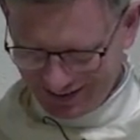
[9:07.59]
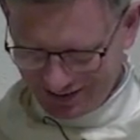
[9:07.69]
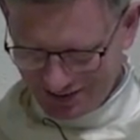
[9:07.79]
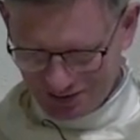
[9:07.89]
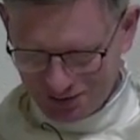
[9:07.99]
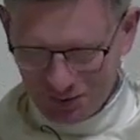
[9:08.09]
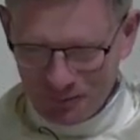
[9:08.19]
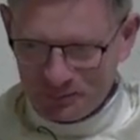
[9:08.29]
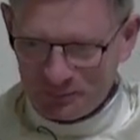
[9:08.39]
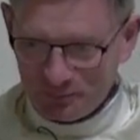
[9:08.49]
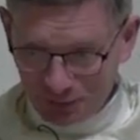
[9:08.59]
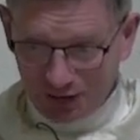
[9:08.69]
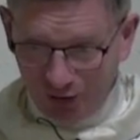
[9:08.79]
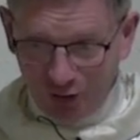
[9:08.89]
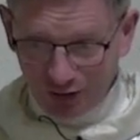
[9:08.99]
Do you know, so, but
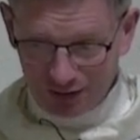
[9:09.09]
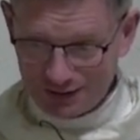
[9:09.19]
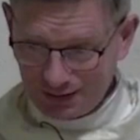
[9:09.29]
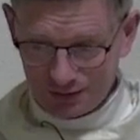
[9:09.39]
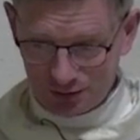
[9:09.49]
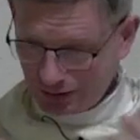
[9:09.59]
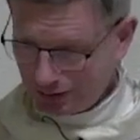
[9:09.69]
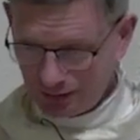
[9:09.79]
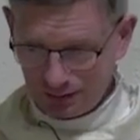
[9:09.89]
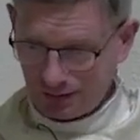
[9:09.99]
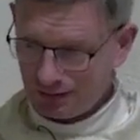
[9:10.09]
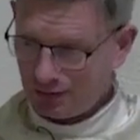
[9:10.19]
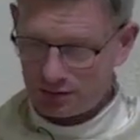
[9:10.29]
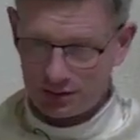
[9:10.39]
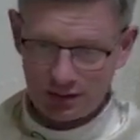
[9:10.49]
all of this then just kind of
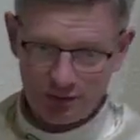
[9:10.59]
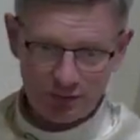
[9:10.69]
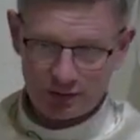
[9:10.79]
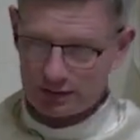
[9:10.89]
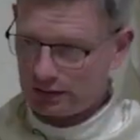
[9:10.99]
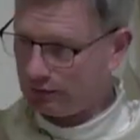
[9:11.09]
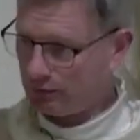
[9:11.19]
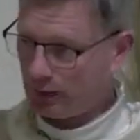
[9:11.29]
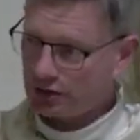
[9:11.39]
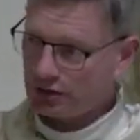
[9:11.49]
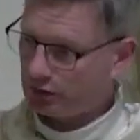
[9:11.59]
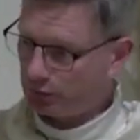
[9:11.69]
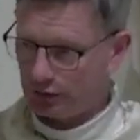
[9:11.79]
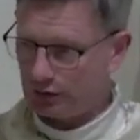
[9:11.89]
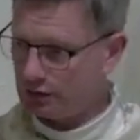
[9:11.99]
allows us to live in this kind of imaginary
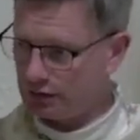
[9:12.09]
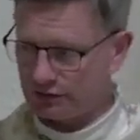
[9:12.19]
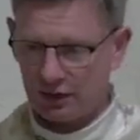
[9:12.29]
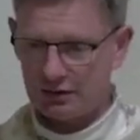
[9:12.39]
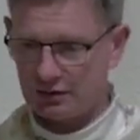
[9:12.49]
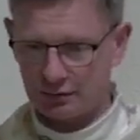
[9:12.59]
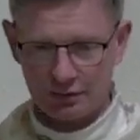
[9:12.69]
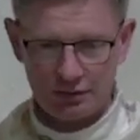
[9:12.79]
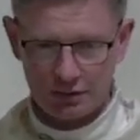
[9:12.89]
world, in this fantasy world,